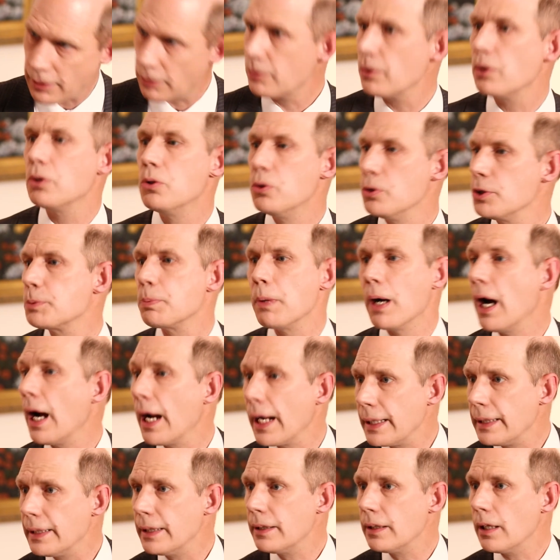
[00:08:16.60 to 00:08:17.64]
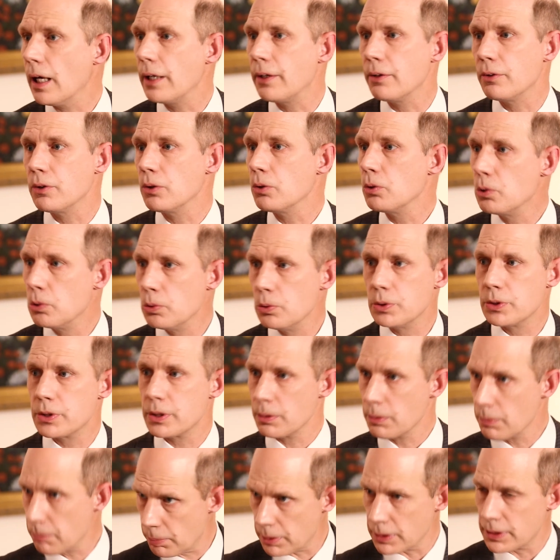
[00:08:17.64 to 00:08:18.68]
don't know who's behind it. I don't know who's
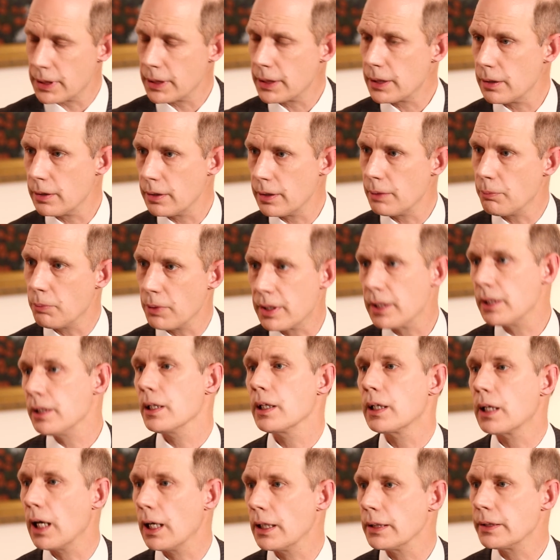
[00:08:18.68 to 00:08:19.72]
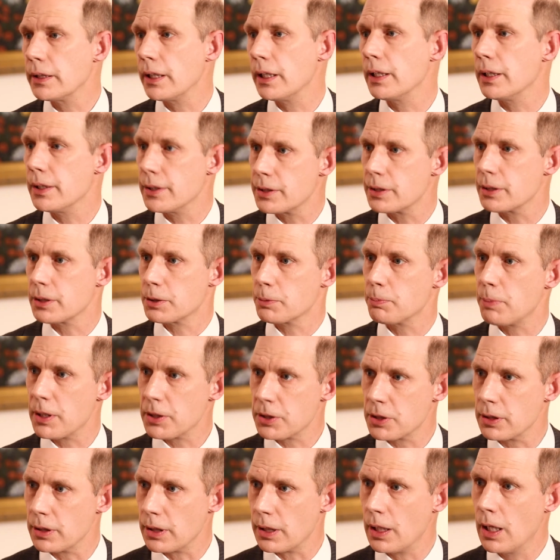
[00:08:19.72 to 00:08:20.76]
particularly within the Kante is
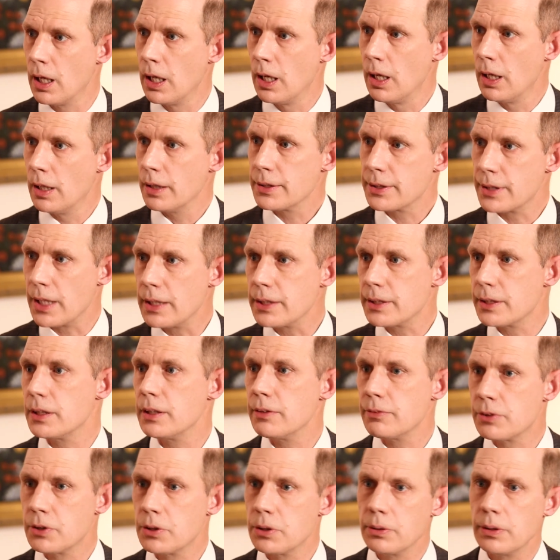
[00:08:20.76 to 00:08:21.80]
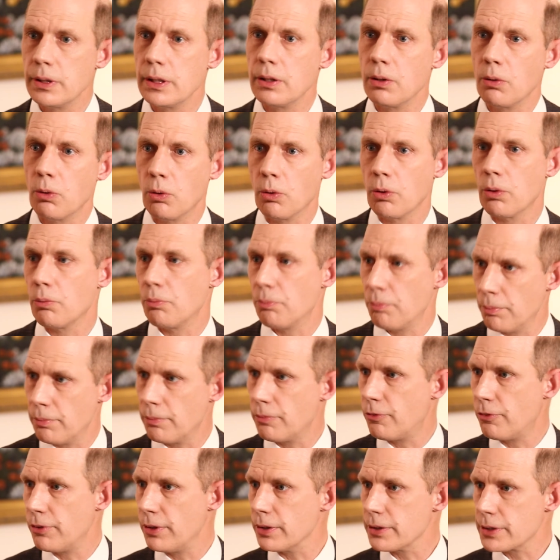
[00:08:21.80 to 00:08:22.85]
especially sensitive to it or
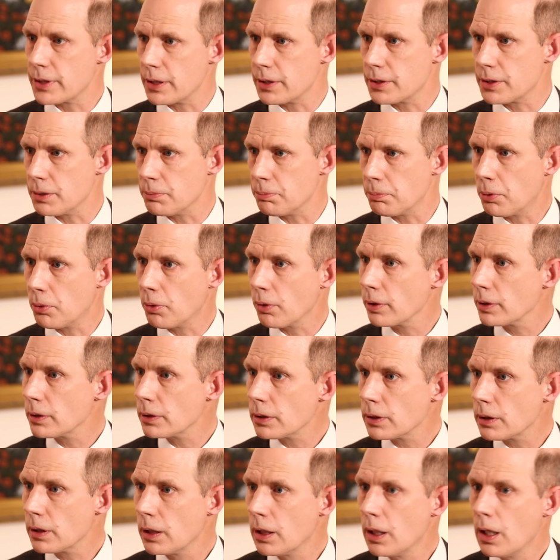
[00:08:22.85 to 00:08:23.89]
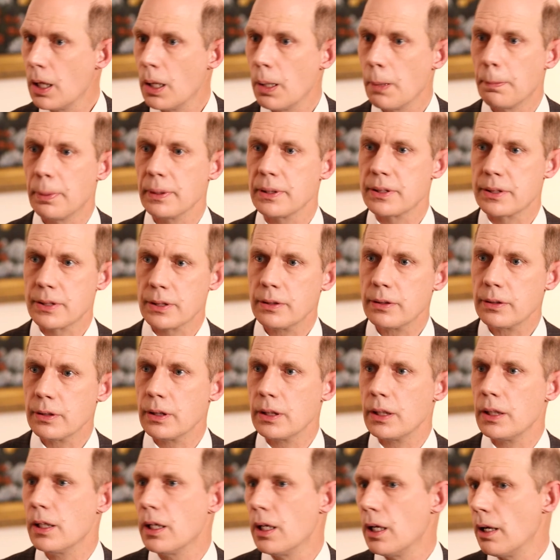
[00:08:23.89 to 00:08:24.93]
feels that it's important. But
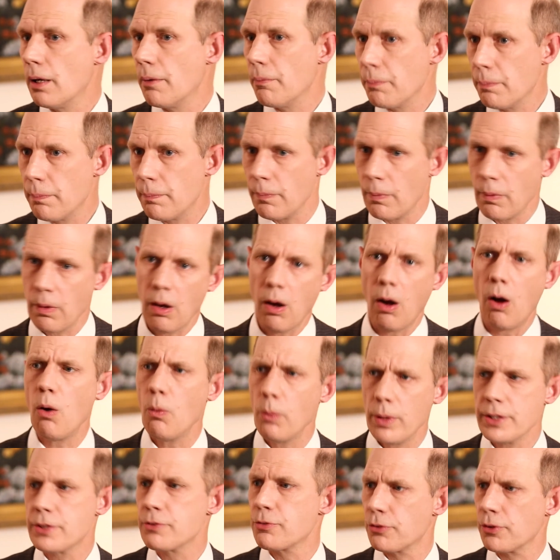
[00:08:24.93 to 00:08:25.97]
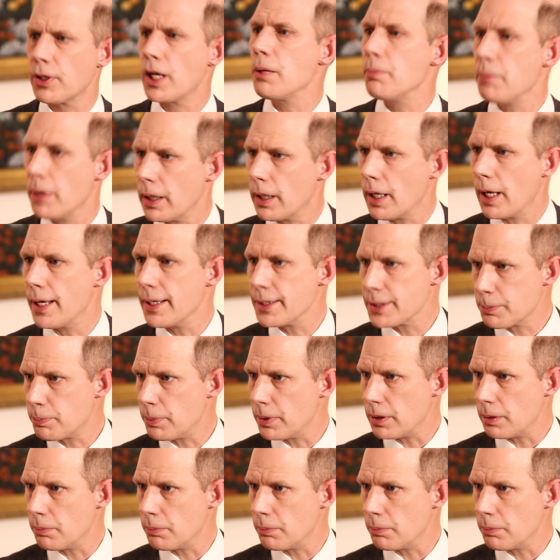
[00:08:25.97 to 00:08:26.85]
certainly, always framing has been